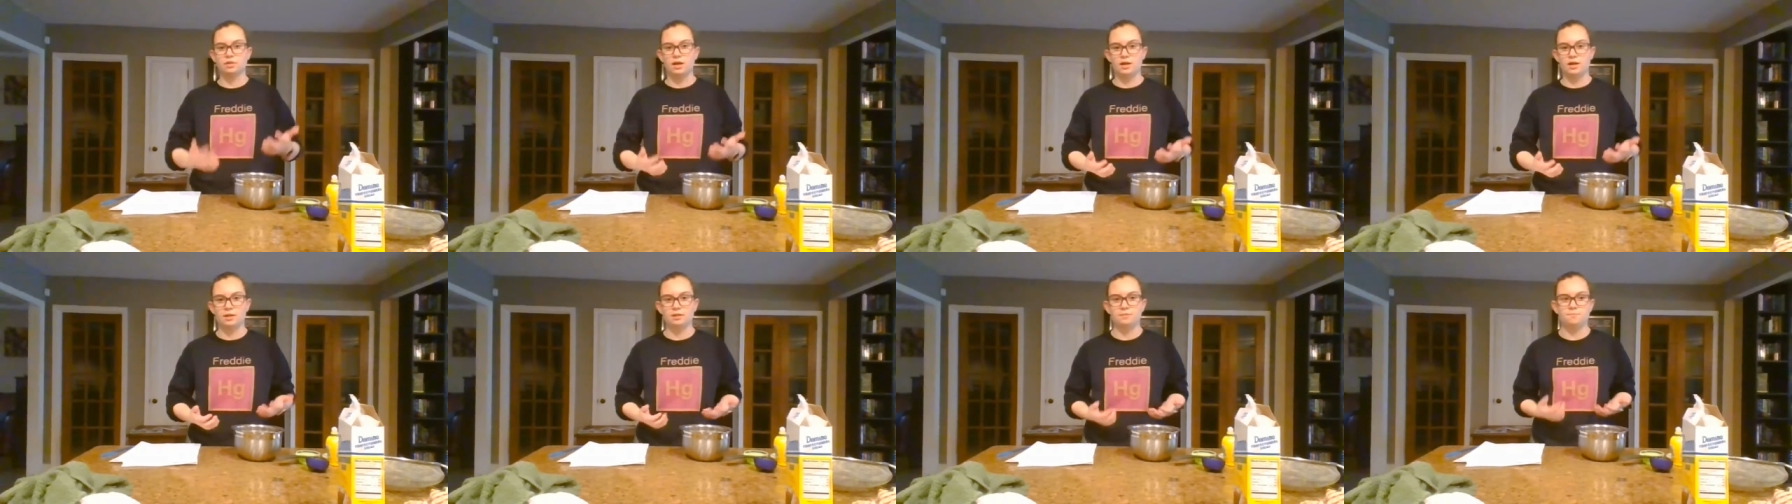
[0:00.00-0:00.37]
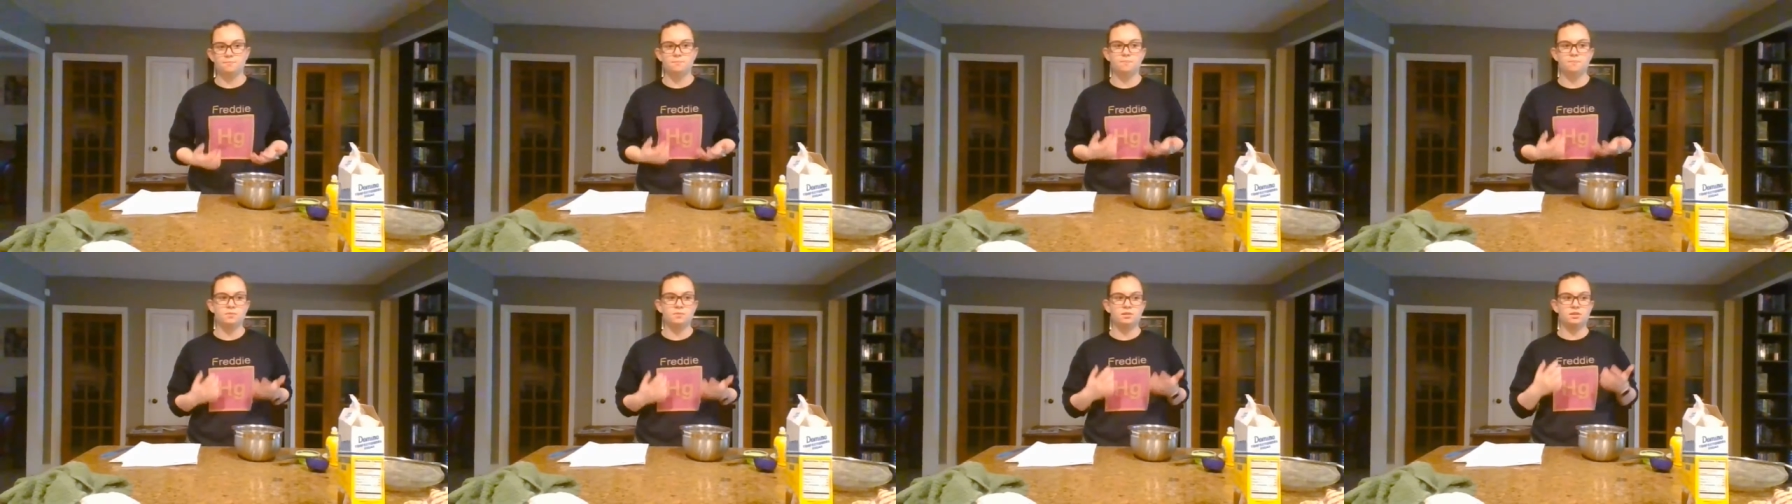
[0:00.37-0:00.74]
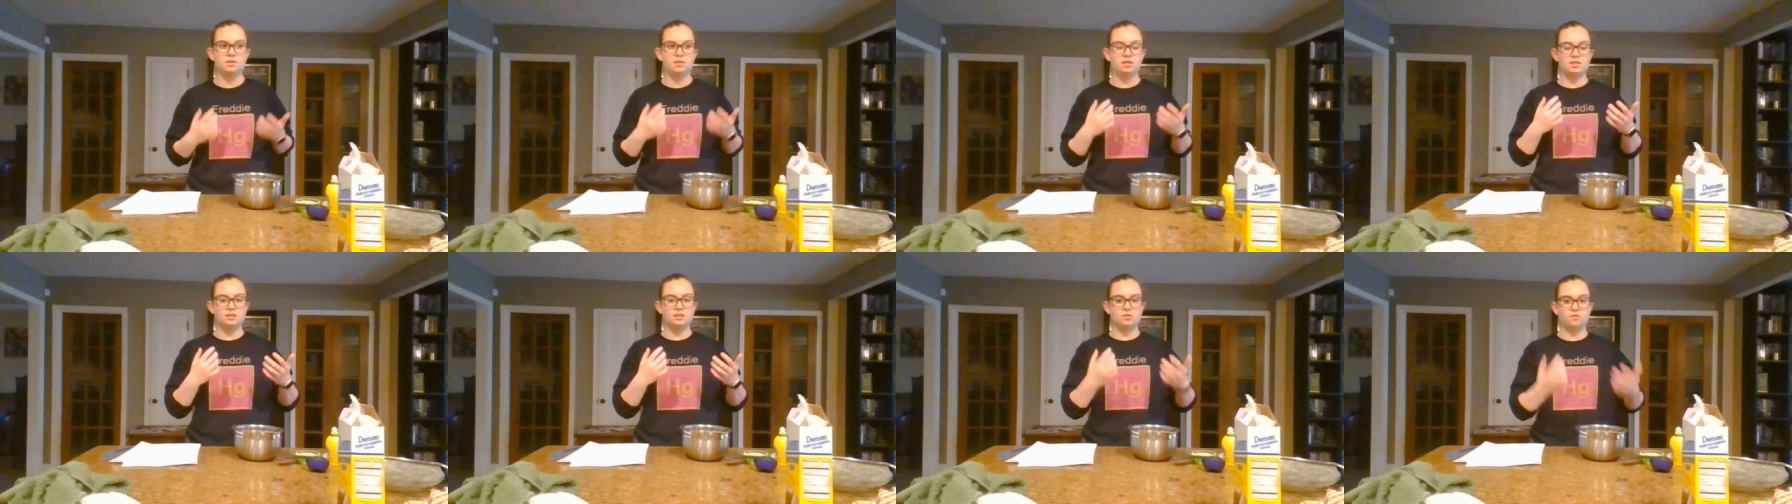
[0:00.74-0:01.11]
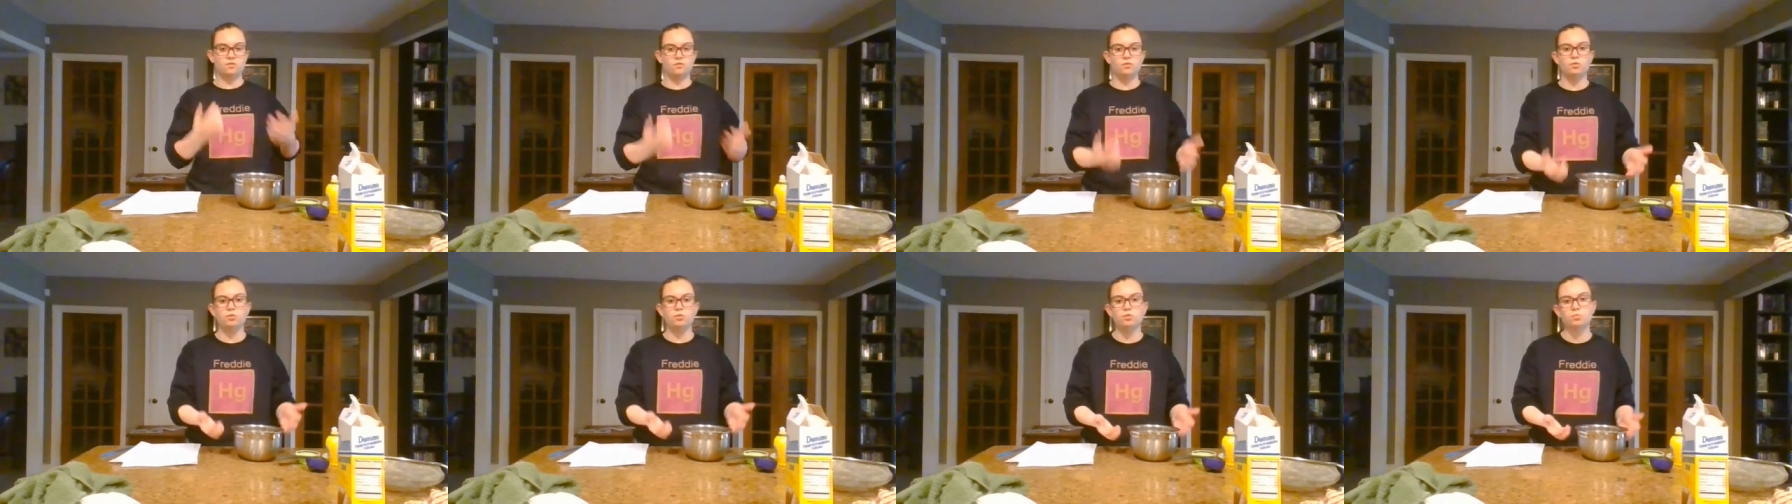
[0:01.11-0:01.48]
and these
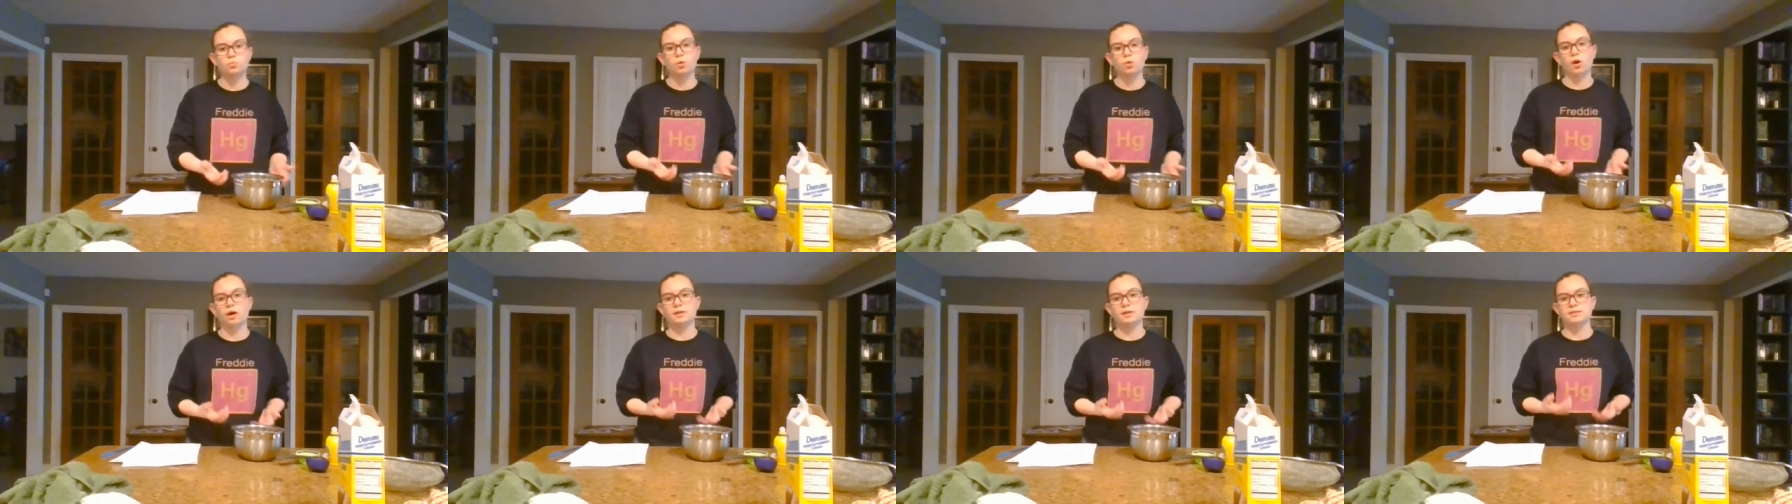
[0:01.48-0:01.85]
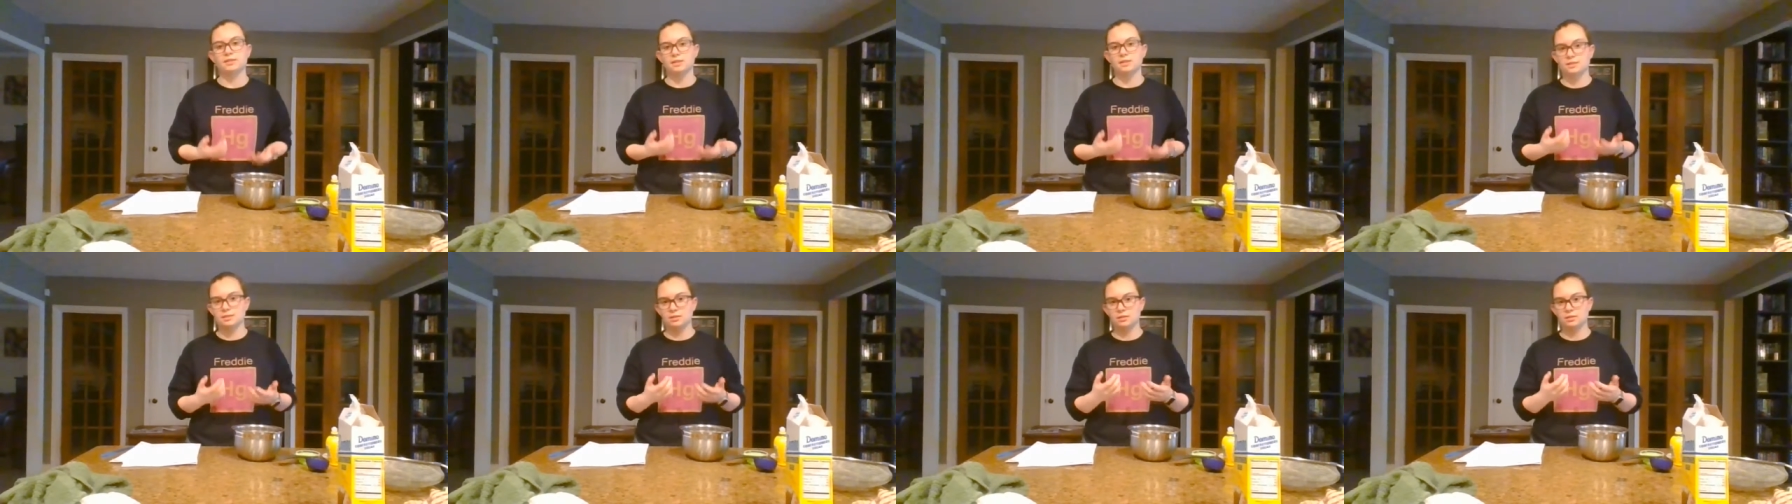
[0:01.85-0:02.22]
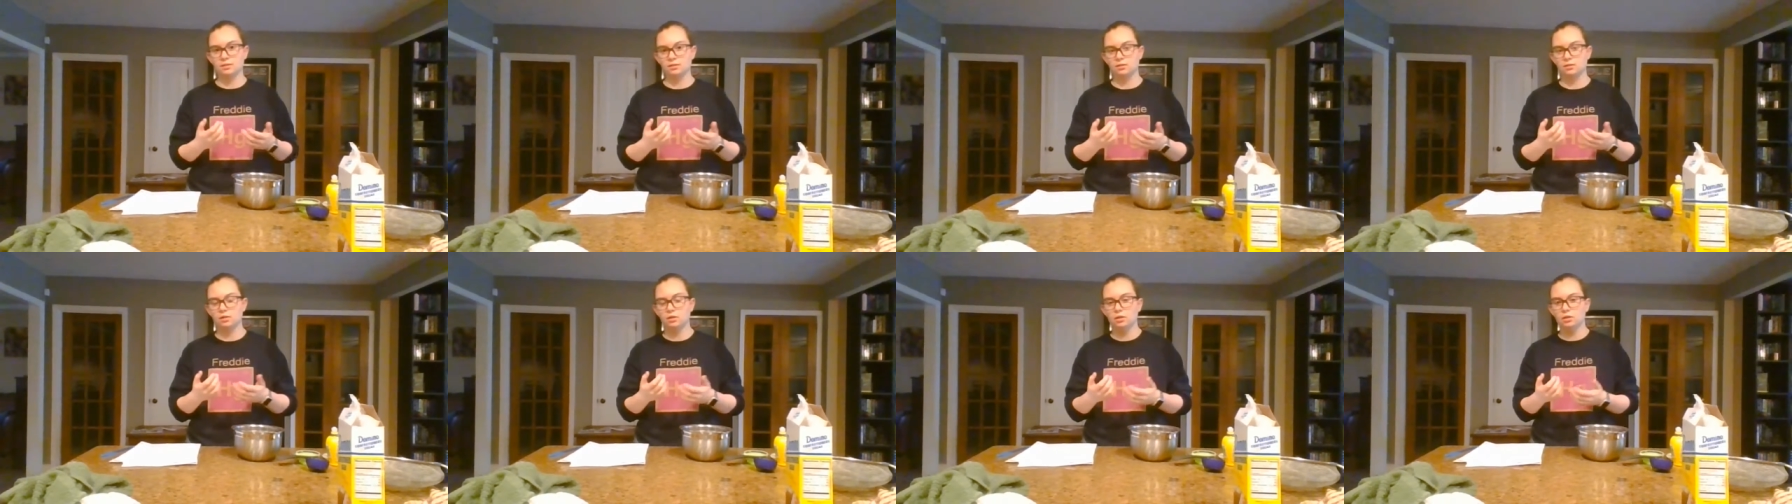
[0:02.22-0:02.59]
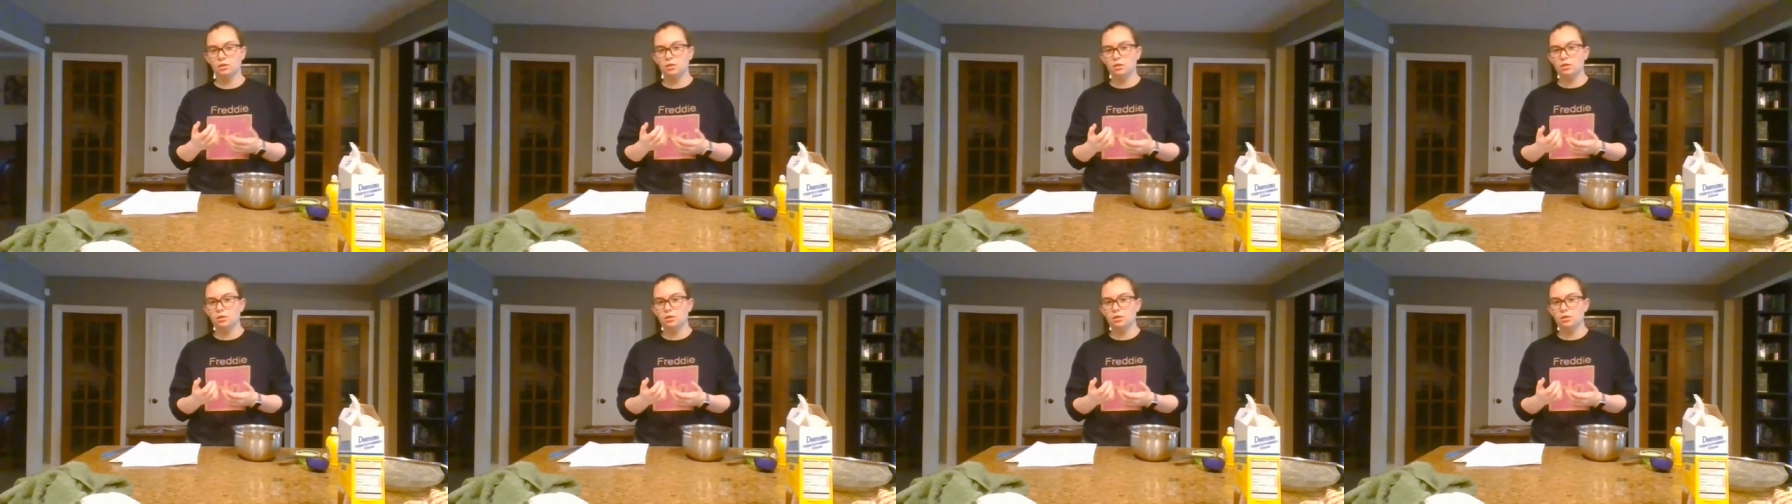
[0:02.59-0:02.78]
food processing